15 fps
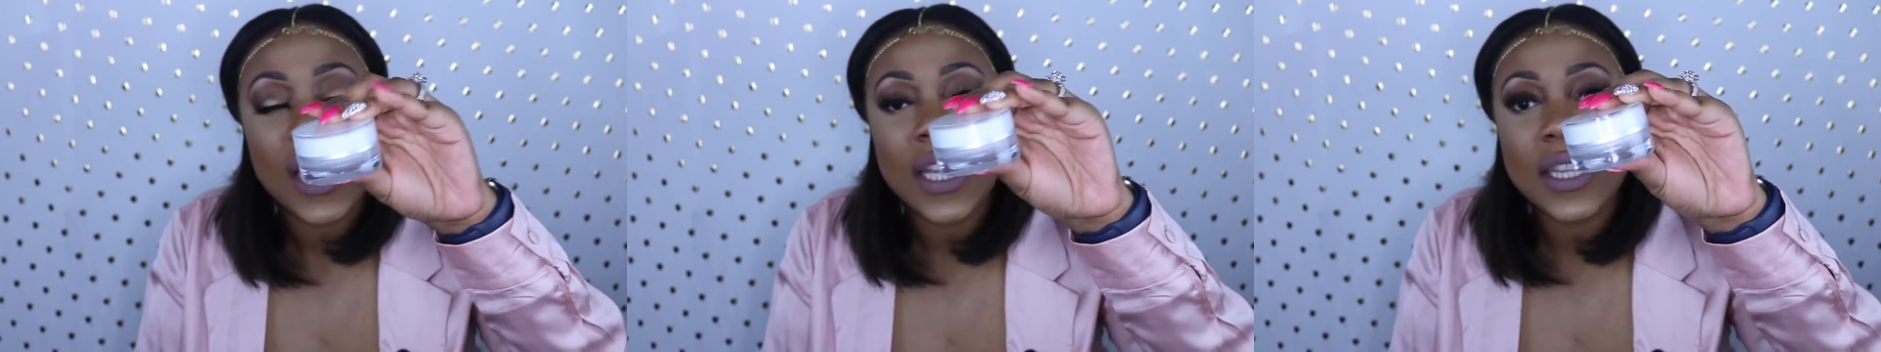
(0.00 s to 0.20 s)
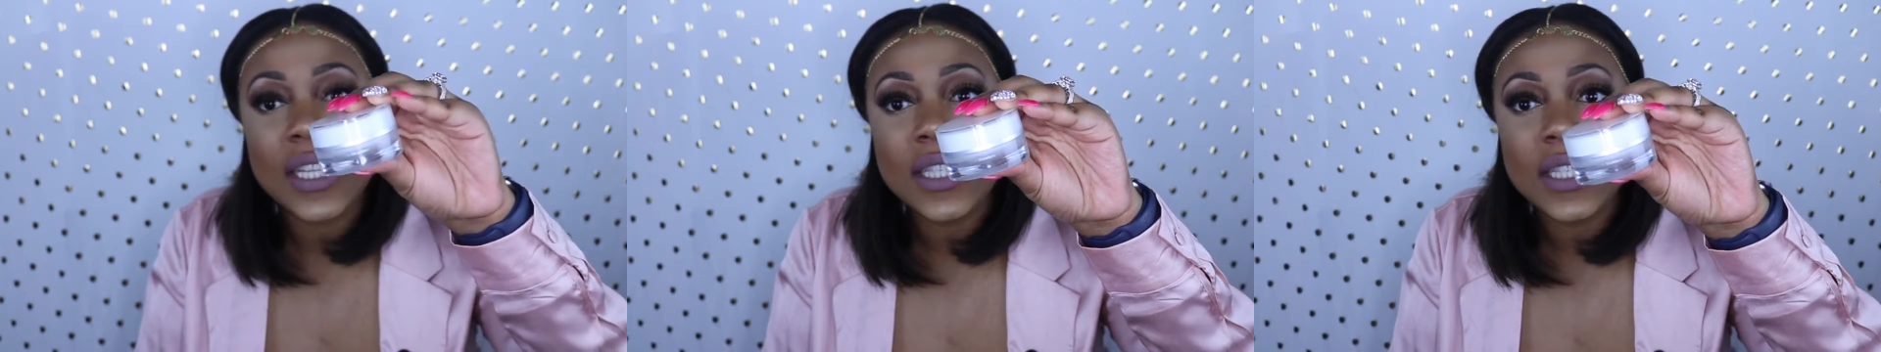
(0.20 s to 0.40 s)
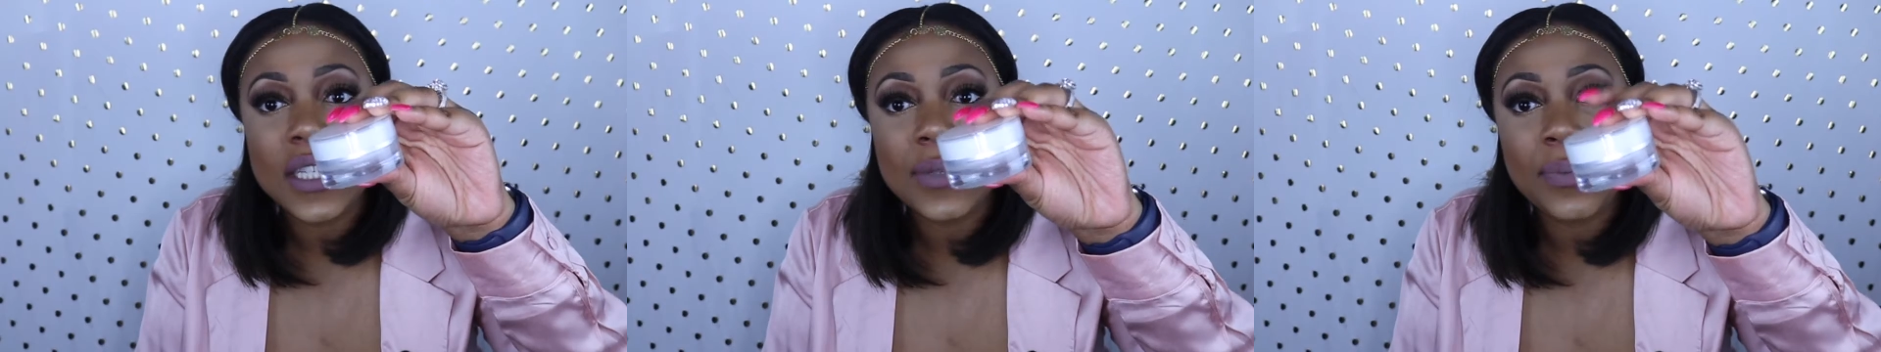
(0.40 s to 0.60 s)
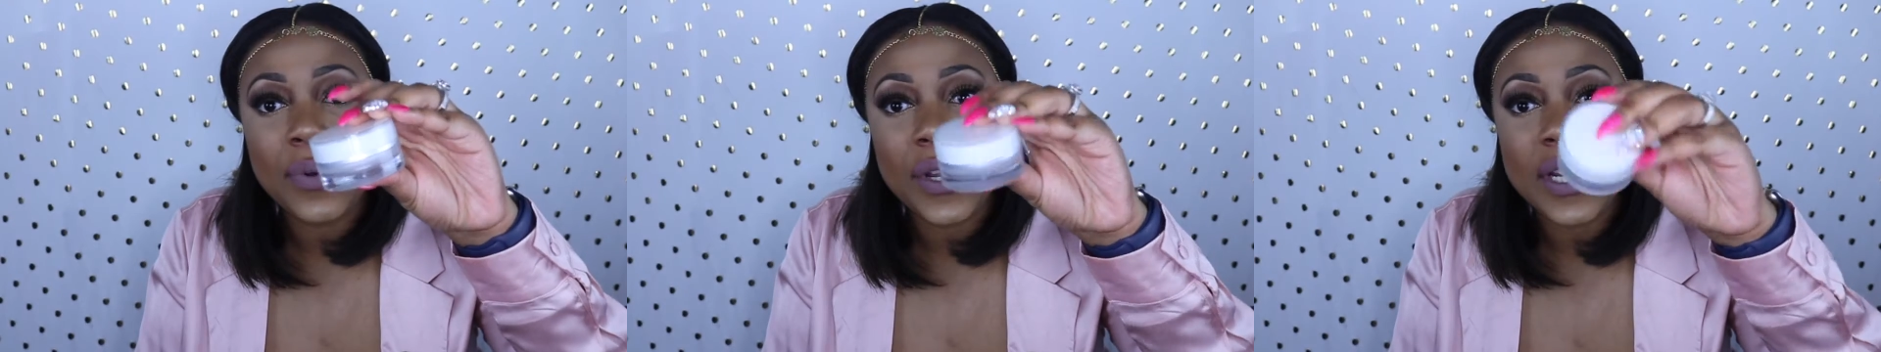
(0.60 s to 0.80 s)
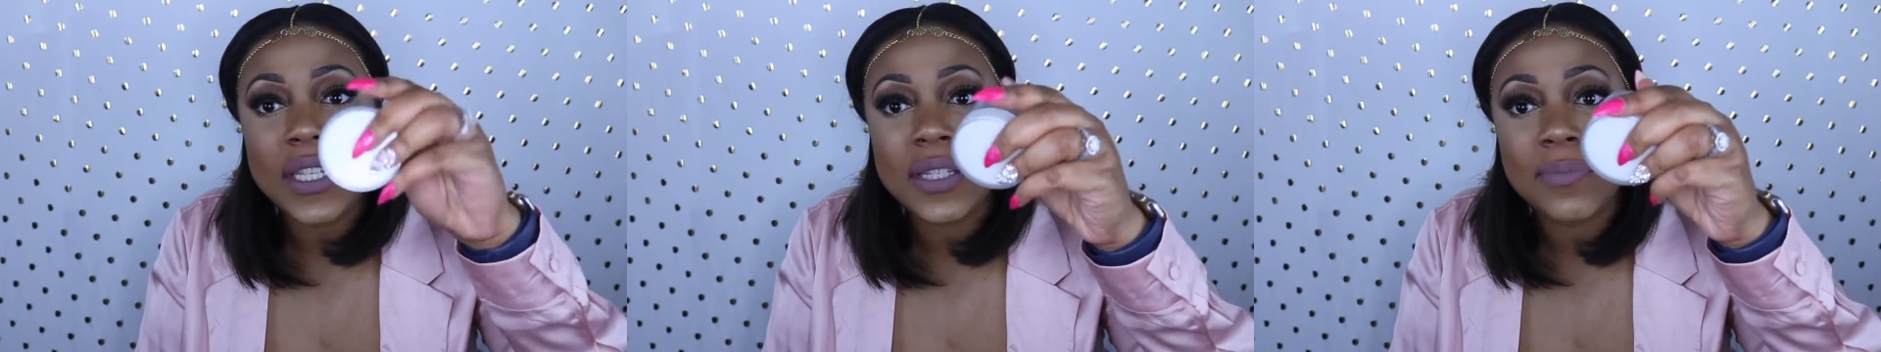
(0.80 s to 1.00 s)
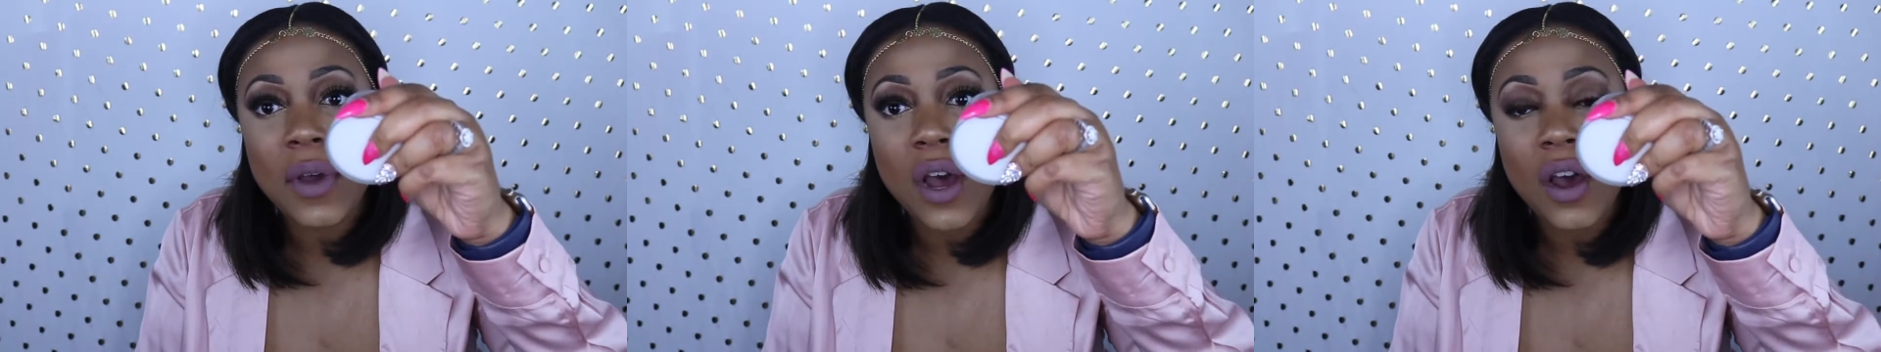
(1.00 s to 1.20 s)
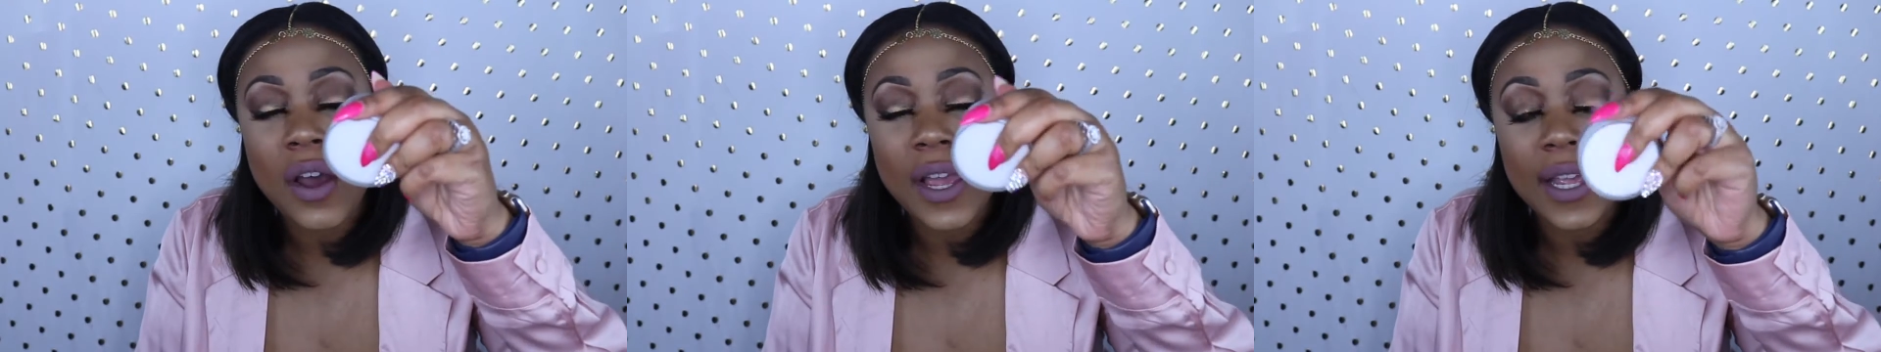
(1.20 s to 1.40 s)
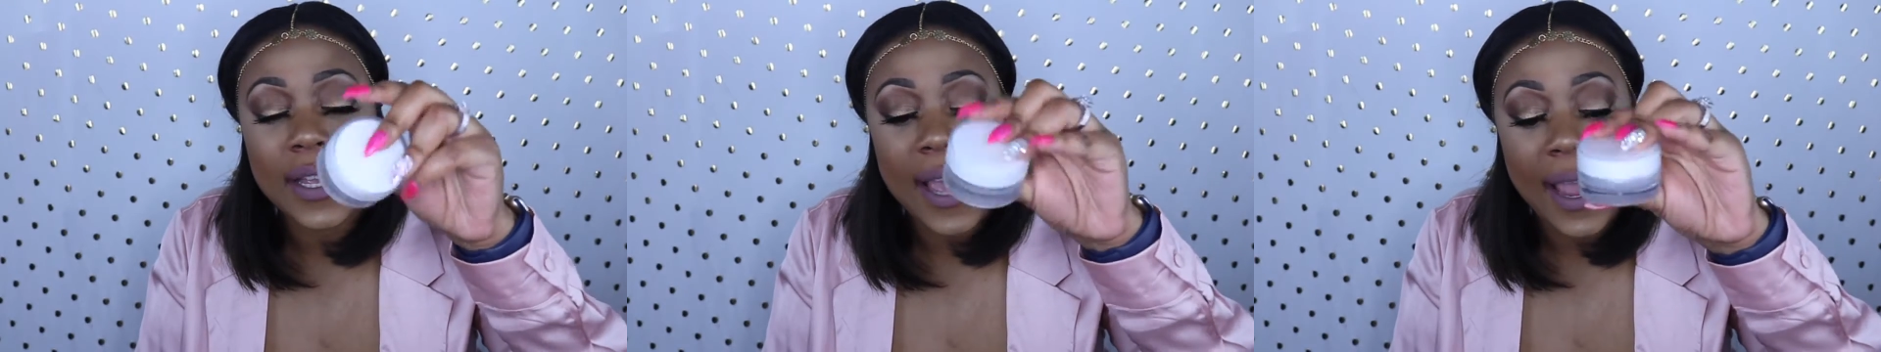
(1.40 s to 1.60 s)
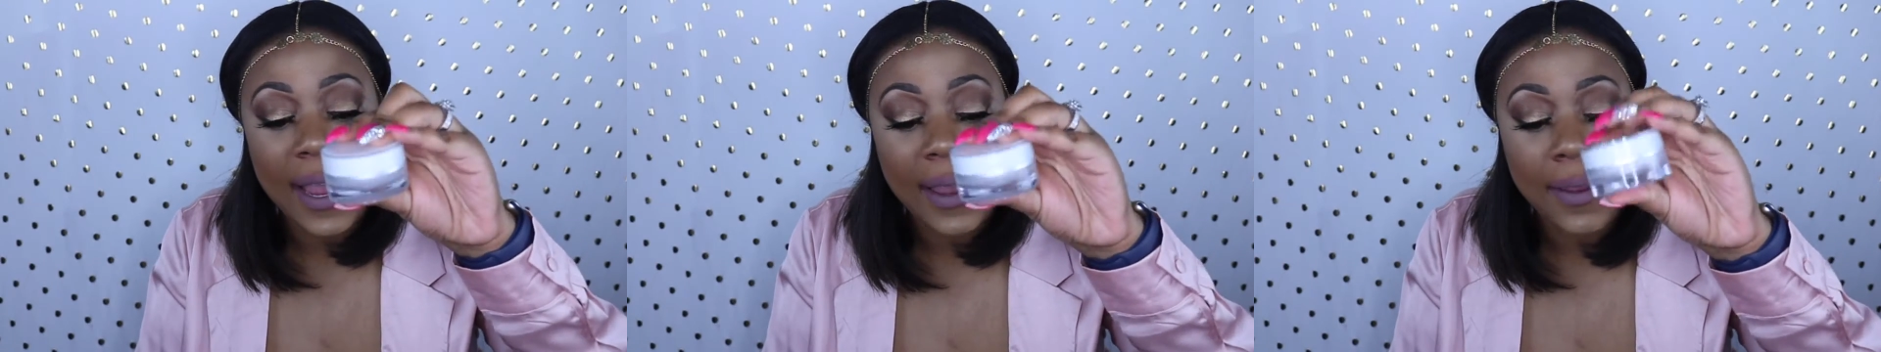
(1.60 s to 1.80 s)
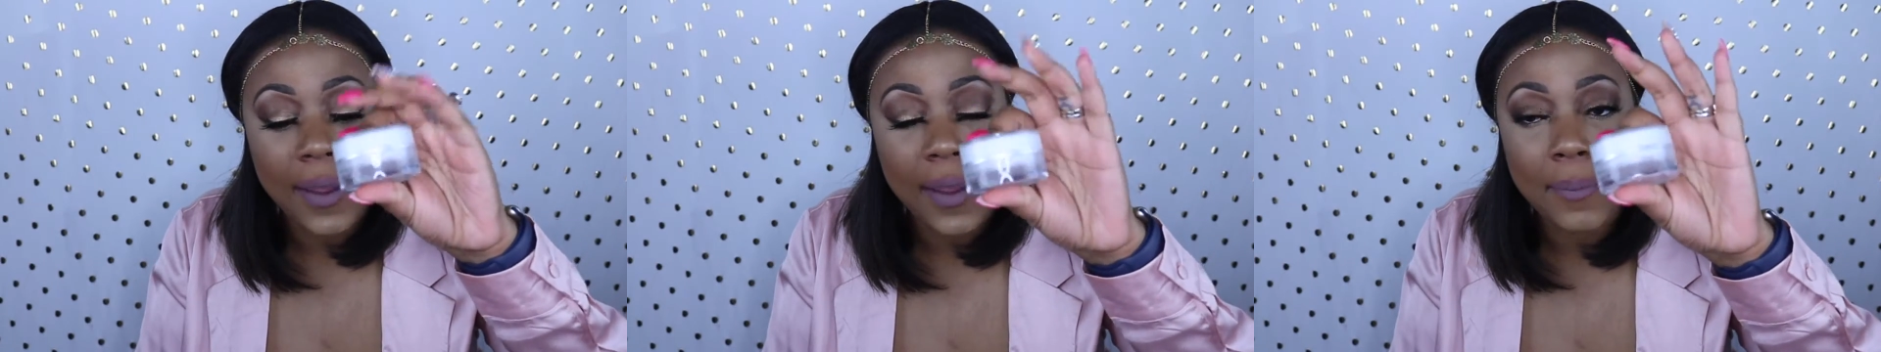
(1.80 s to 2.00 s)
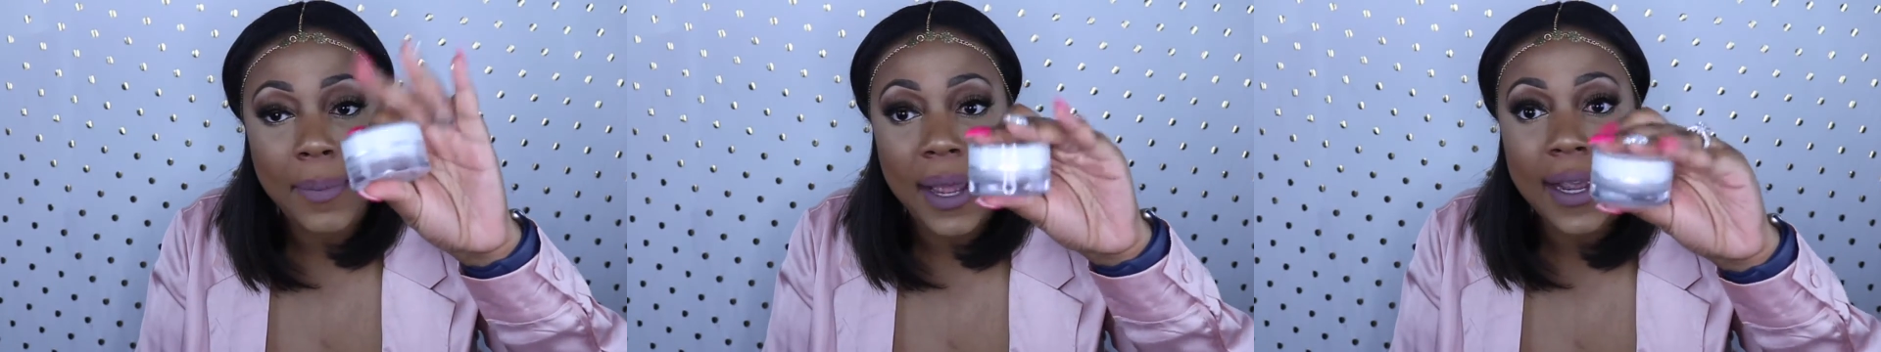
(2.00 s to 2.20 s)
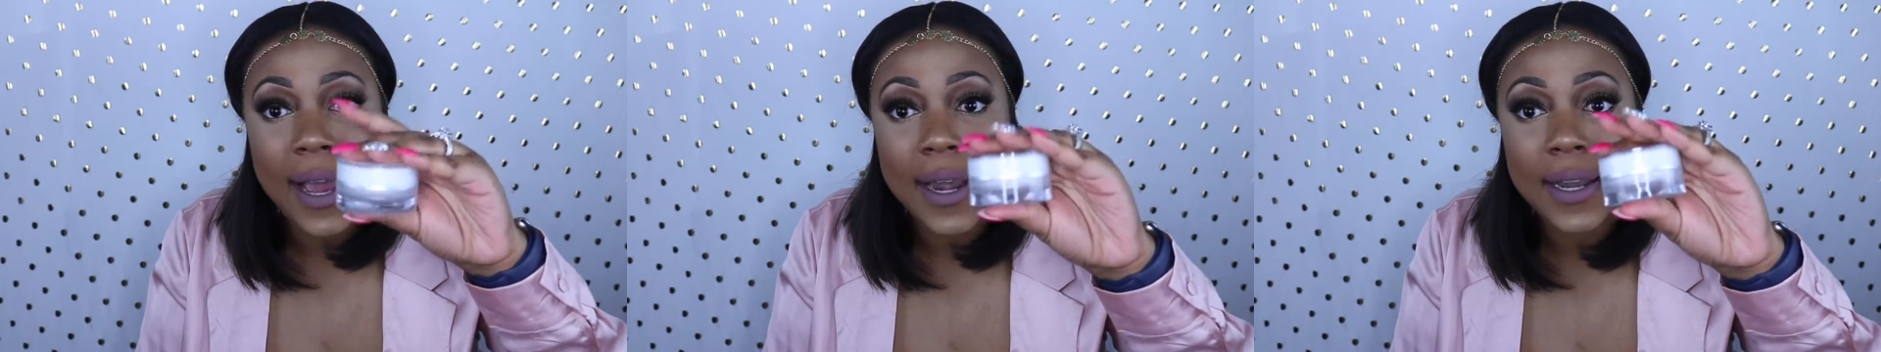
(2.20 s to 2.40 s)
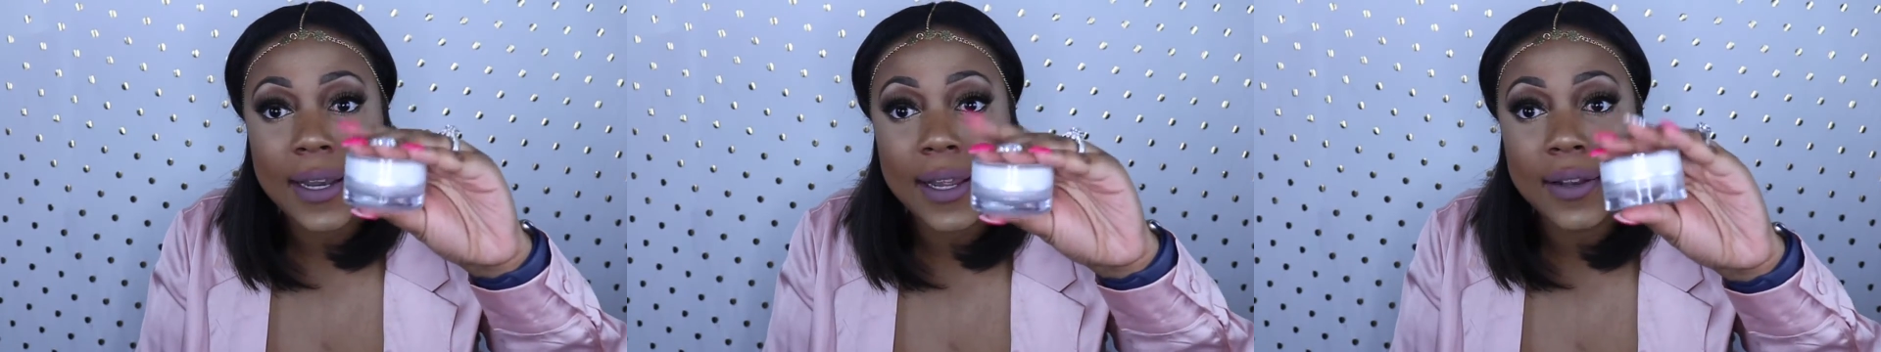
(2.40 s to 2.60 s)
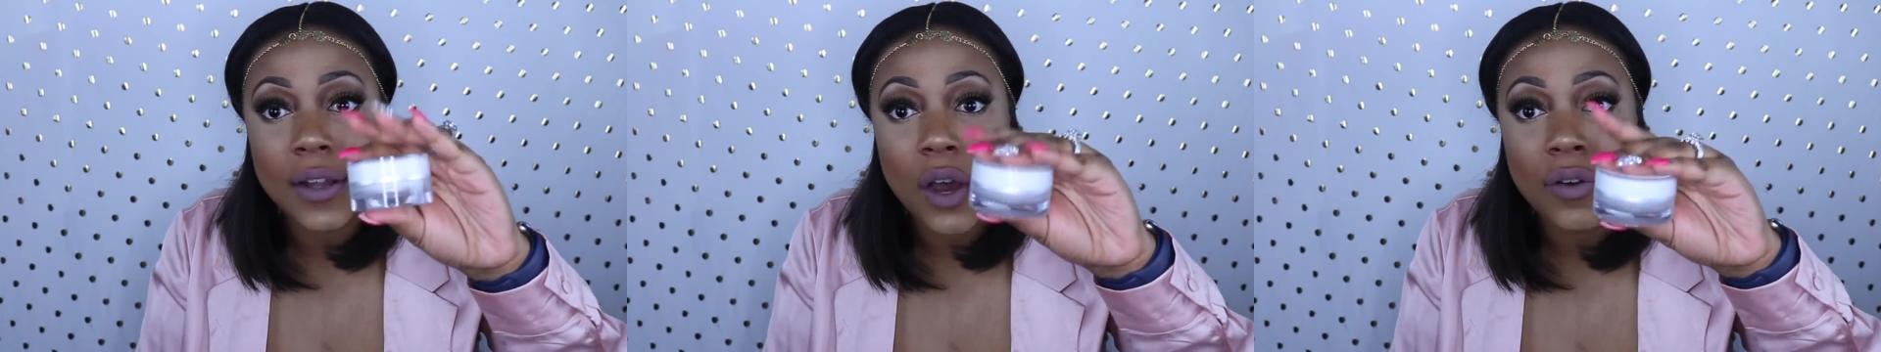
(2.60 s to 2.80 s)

And this is pretty small. I got it in